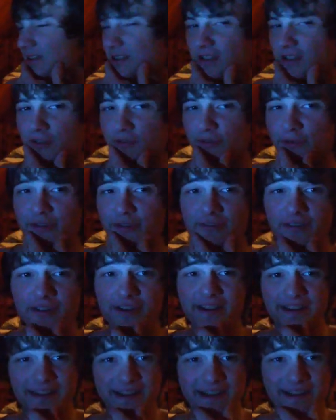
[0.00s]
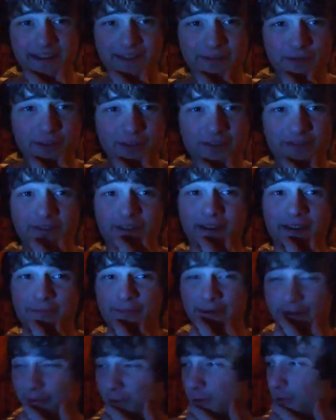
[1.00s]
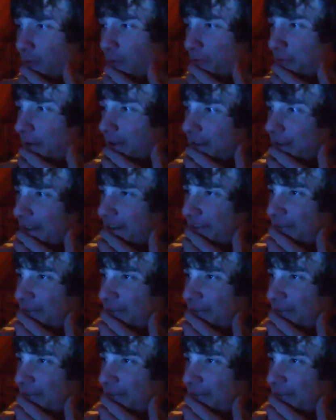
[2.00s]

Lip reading: It's just from the fucking 80s. What the fuck am I doing with my